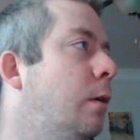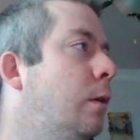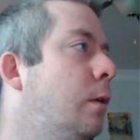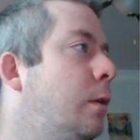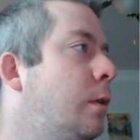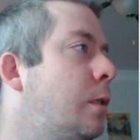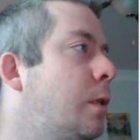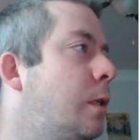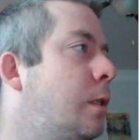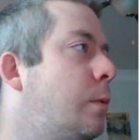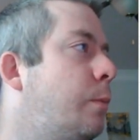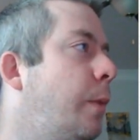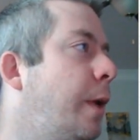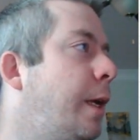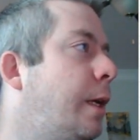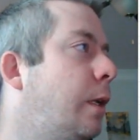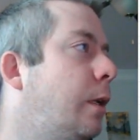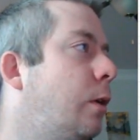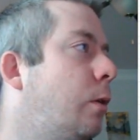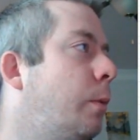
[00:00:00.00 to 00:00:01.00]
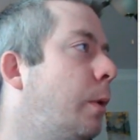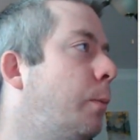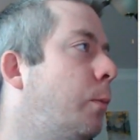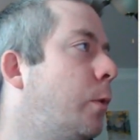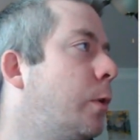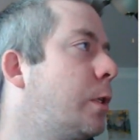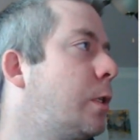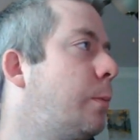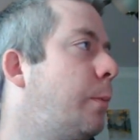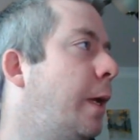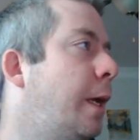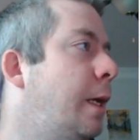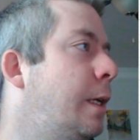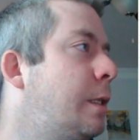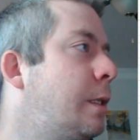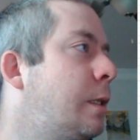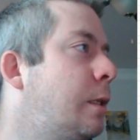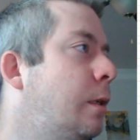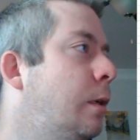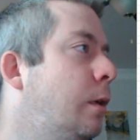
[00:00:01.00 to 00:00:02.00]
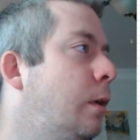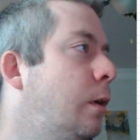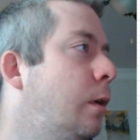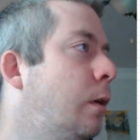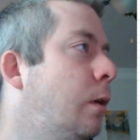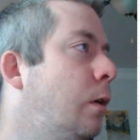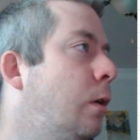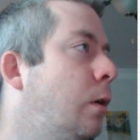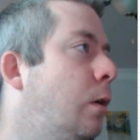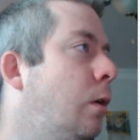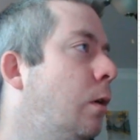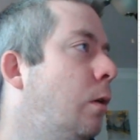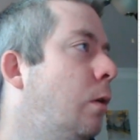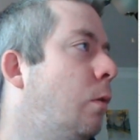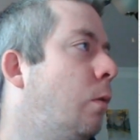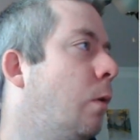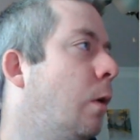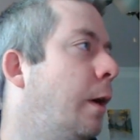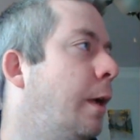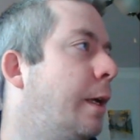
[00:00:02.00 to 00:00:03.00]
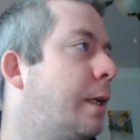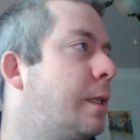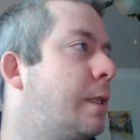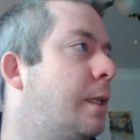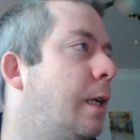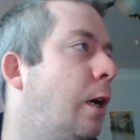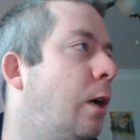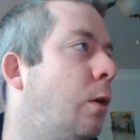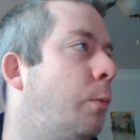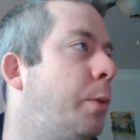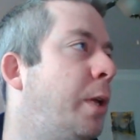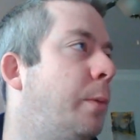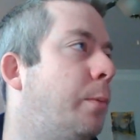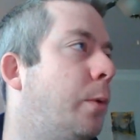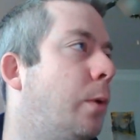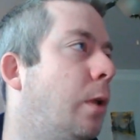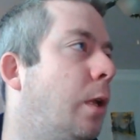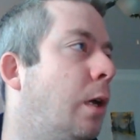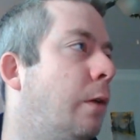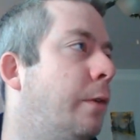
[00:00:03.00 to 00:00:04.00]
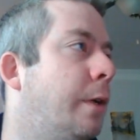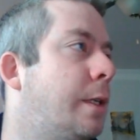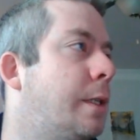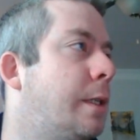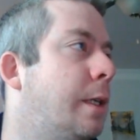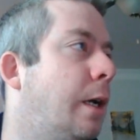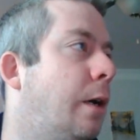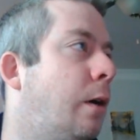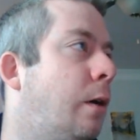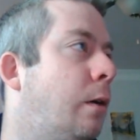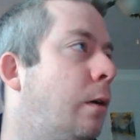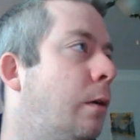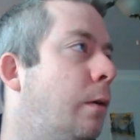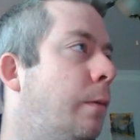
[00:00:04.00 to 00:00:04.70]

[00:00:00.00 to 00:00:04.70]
so let's make a little bit more space. We're in Excel. People love Excel.